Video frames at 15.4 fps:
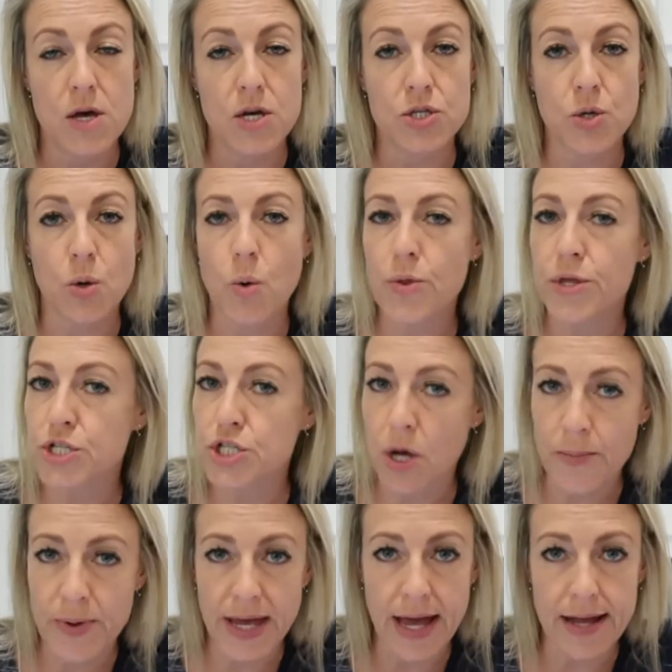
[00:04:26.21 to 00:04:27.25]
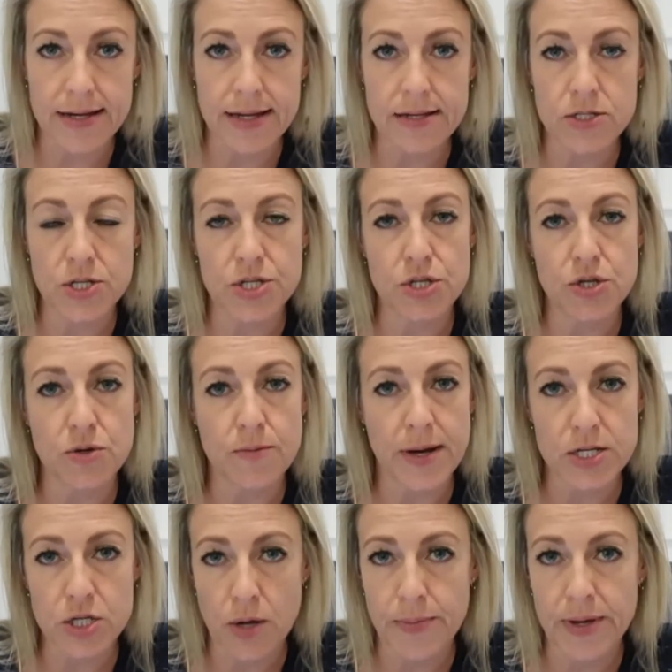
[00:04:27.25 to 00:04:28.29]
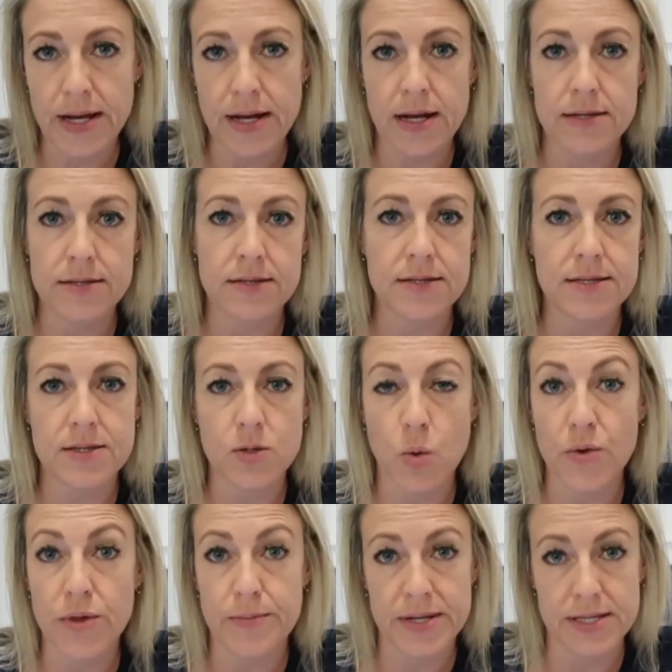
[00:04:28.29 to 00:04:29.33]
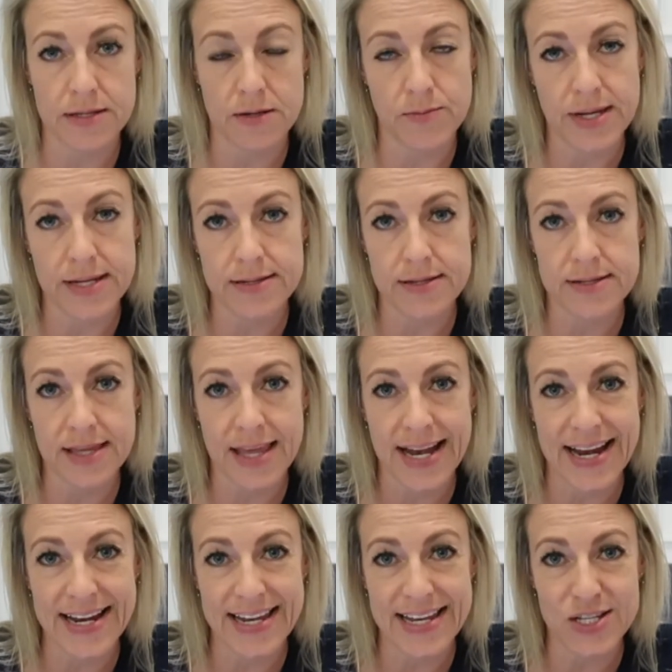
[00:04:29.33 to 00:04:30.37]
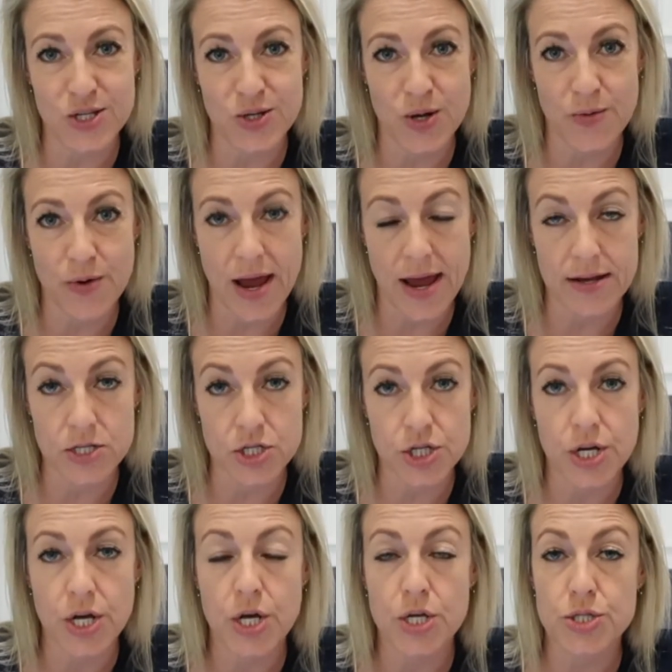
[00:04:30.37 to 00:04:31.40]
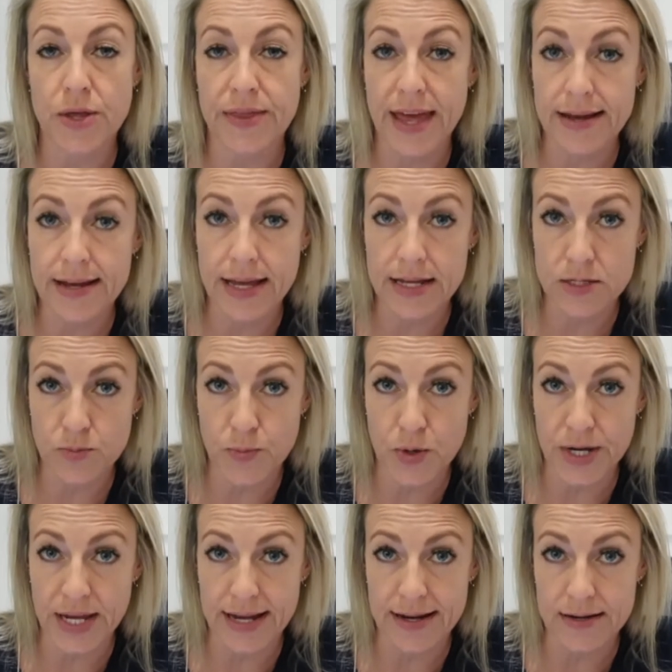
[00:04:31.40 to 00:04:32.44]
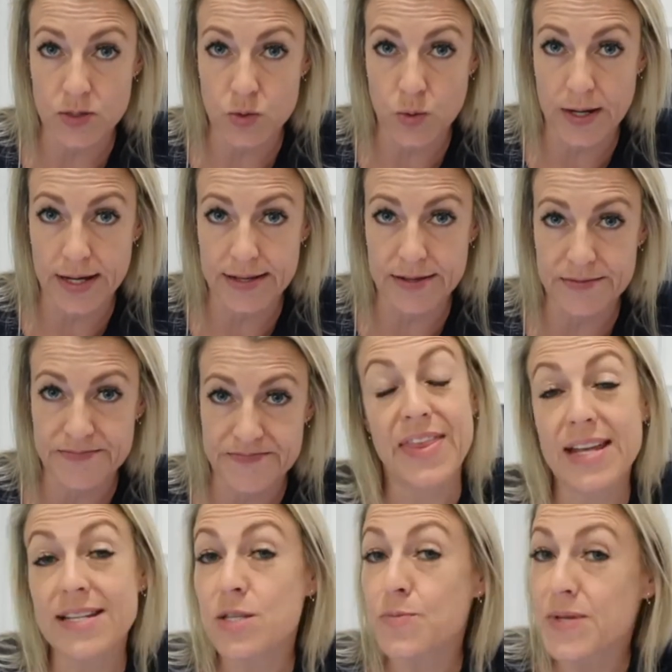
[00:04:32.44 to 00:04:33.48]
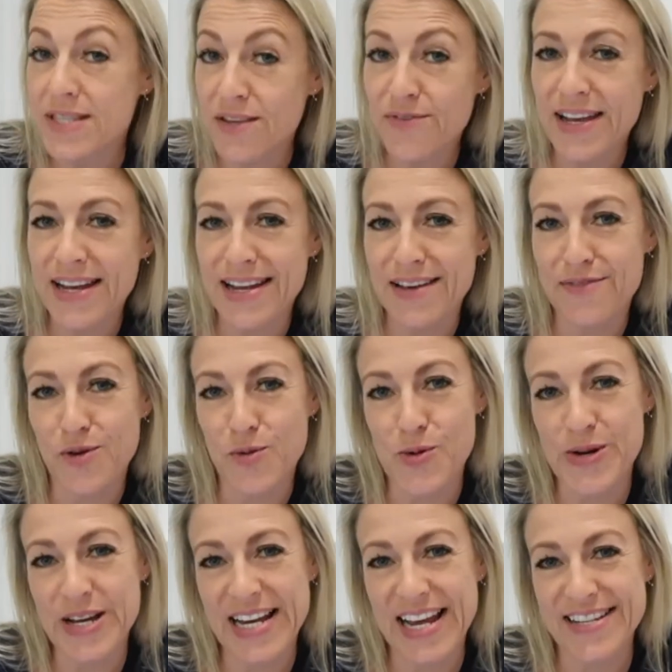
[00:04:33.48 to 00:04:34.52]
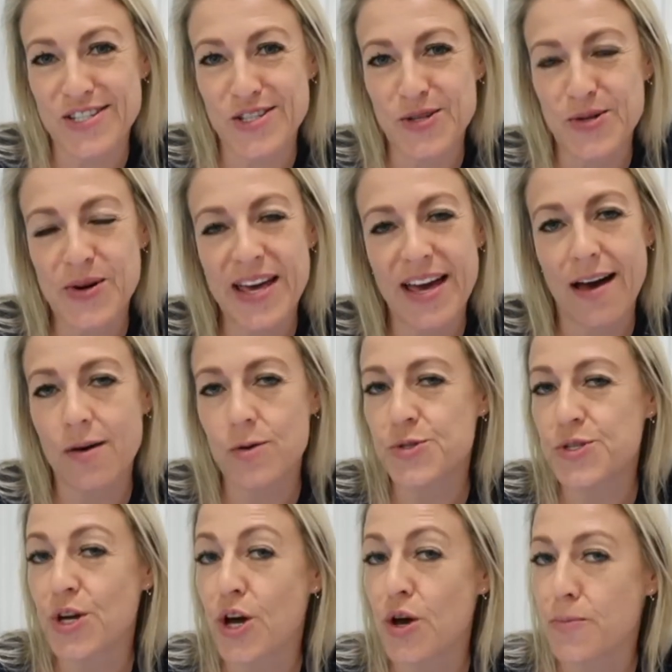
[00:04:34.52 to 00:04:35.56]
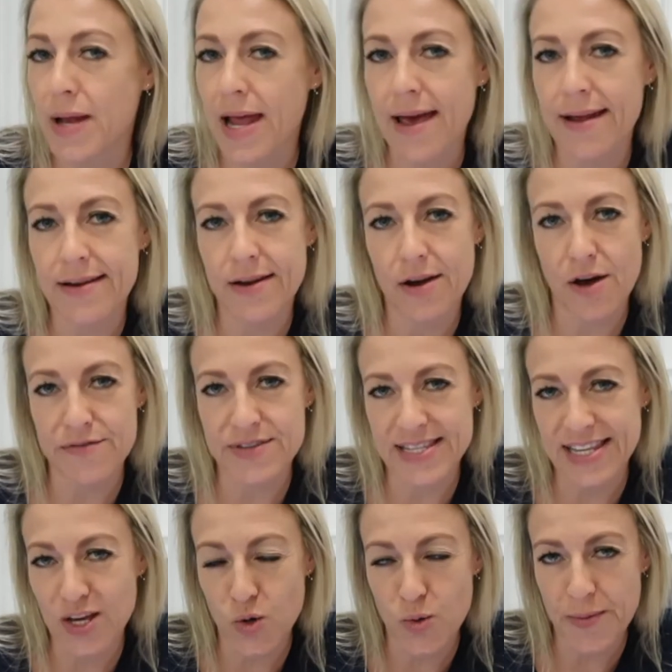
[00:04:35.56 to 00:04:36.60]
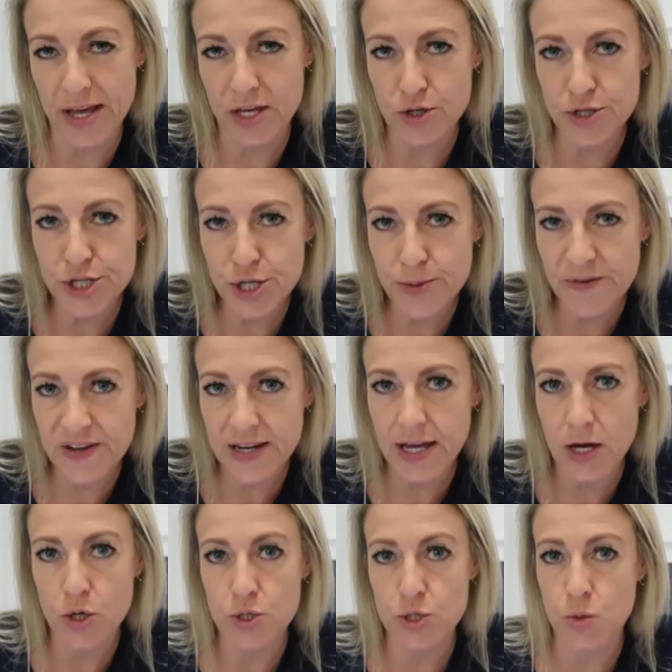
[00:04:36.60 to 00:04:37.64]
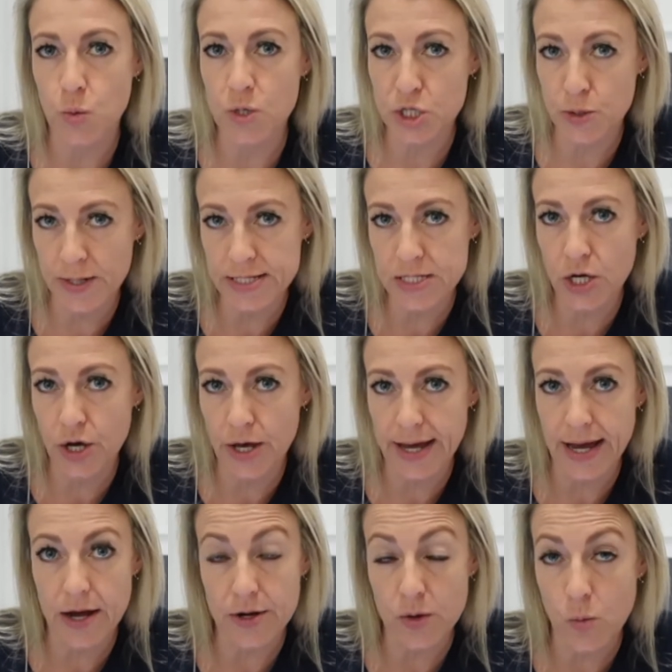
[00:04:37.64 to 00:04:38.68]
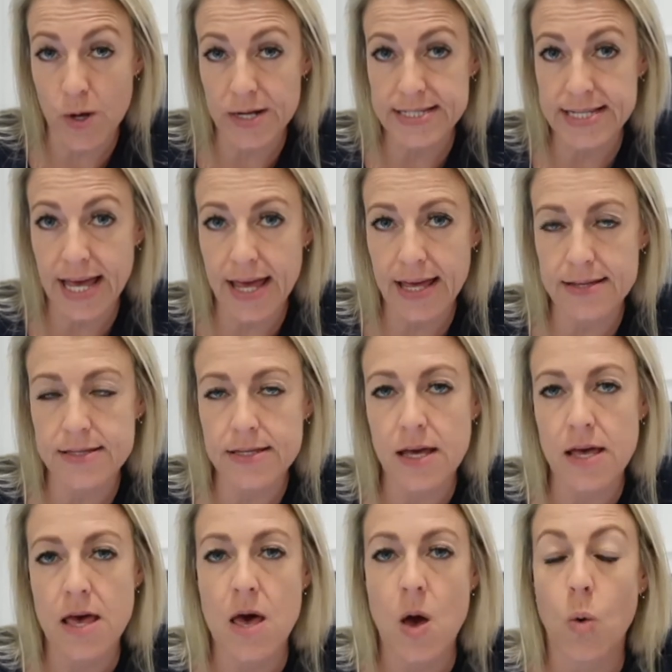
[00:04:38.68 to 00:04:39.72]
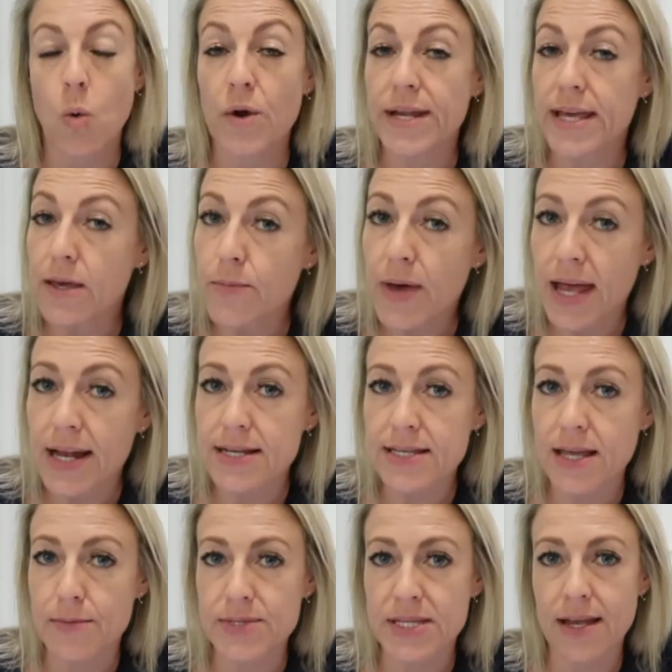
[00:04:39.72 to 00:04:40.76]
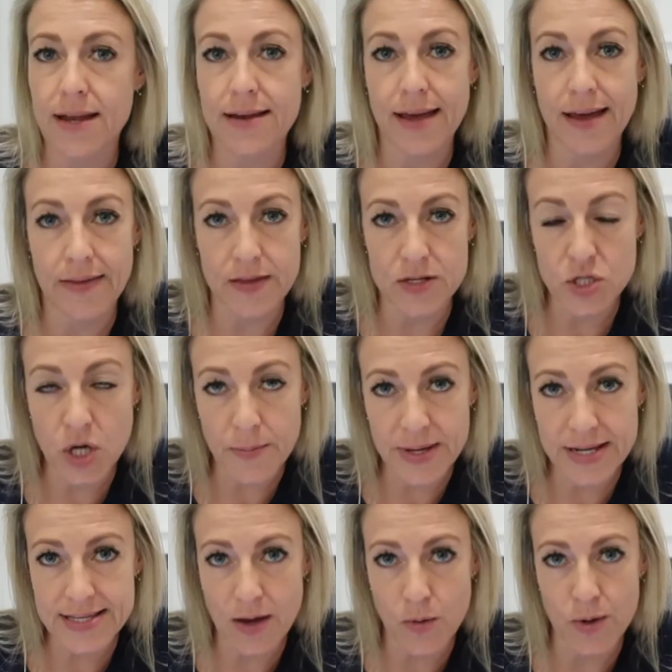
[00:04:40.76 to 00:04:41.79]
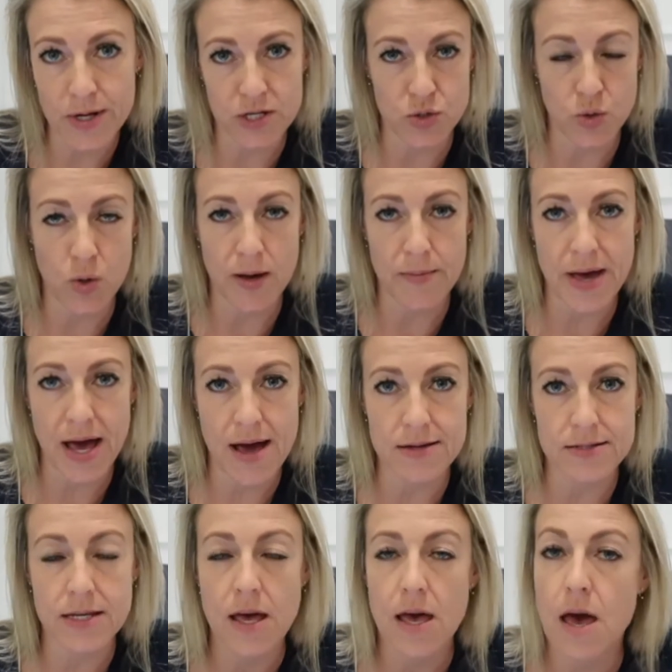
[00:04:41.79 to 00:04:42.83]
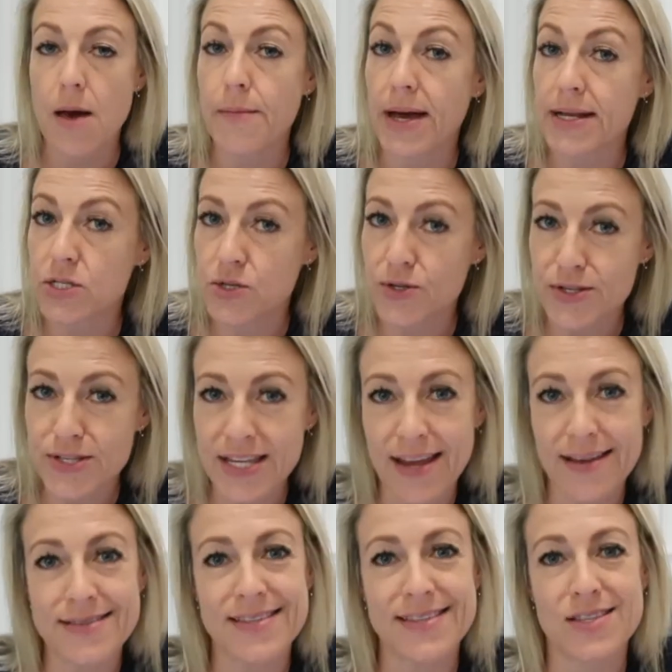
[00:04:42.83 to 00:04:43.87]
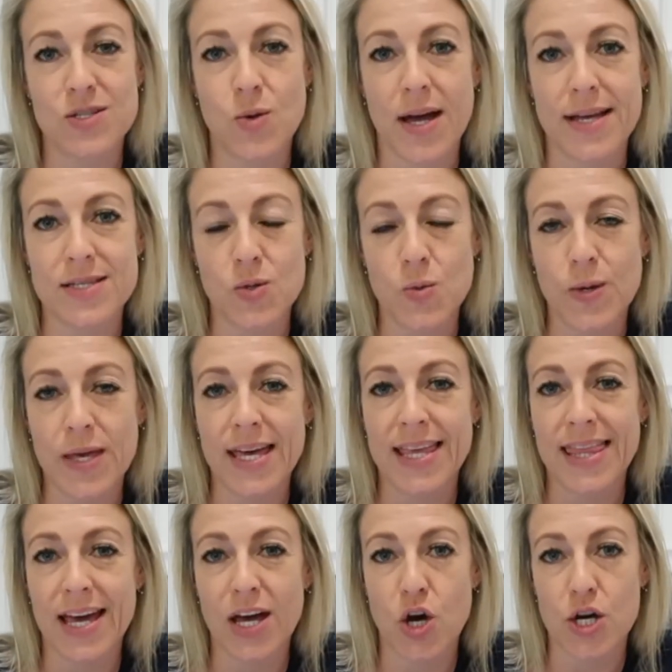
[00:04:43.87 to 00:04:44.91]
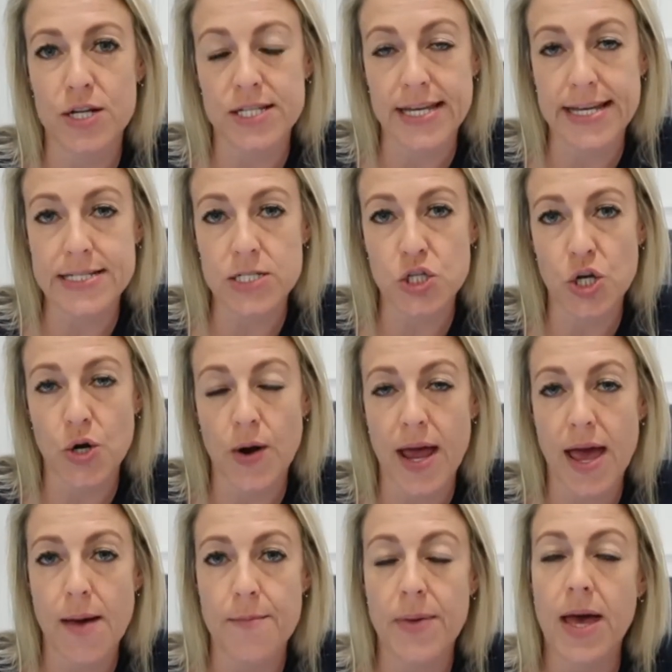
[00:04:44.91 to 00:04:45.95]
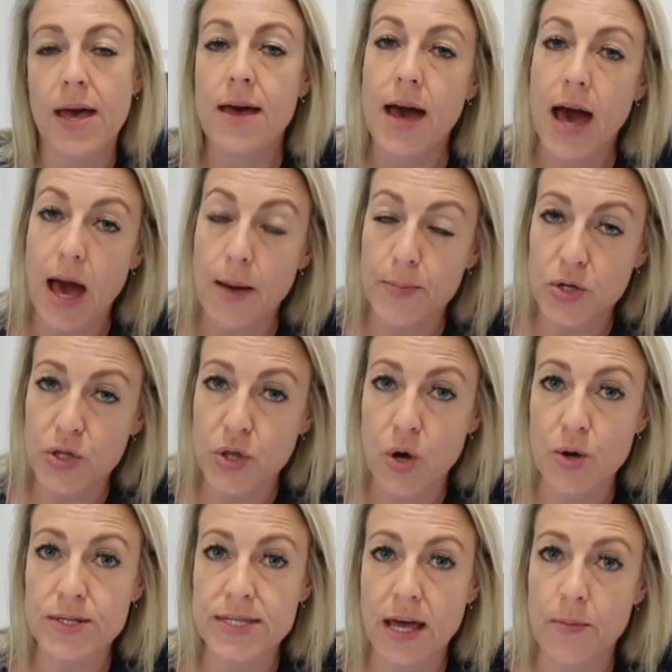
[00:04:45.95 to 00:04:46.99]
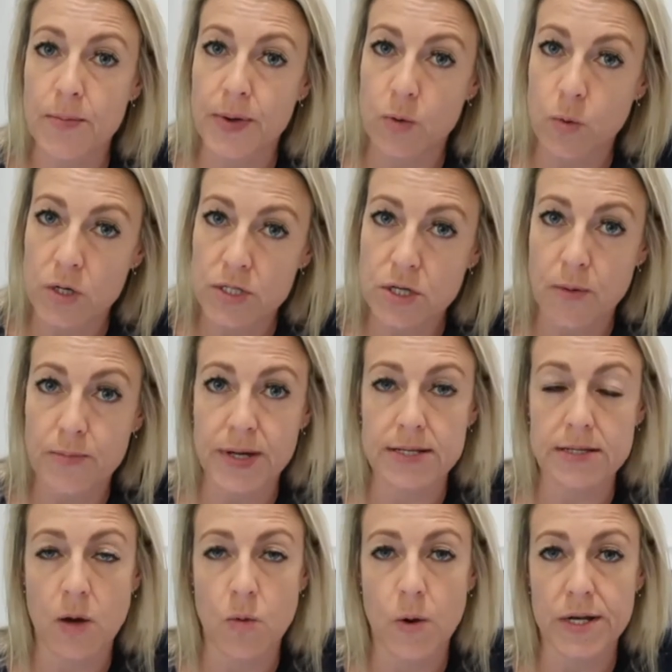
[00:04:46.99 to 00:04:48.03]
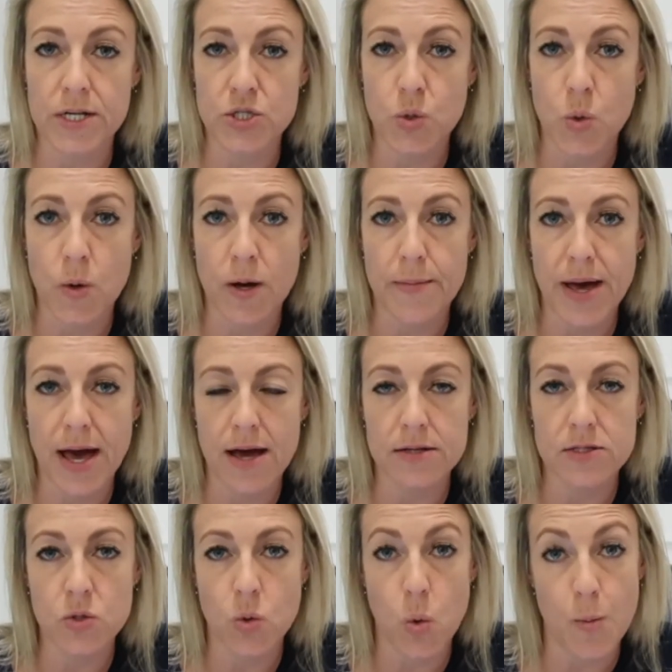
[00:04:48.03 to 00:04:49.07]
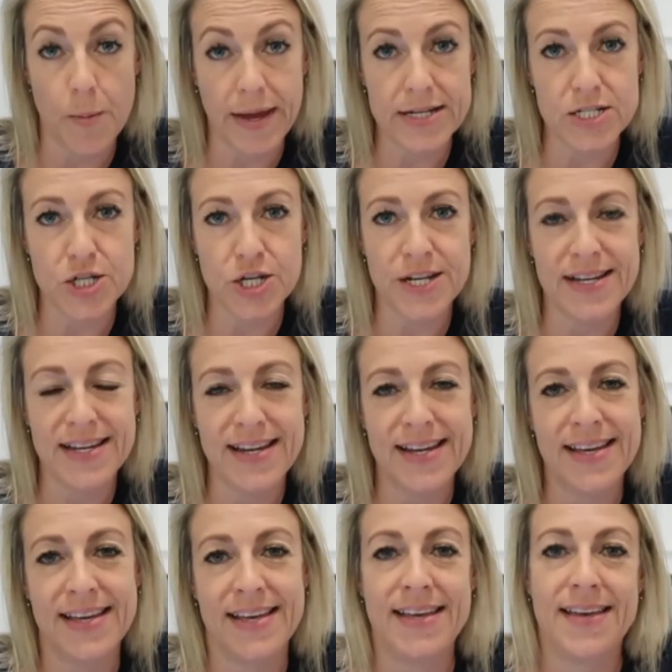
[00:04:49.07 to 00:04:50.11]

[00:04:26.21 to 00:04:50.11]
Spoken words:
So all the shopping I need to do, my shopping lists, all the bits and pieces that I need to arrange. So that gets put in as well. Then specifically for Organized Joy, I also go plan in obviously all my YouTube videos, which ones are going out on what days, what emailers I'm sending and the topics I want to talk about, my 2 cents twice a week that go onto Instagram. I put those up and what topics I want to talk about or mention.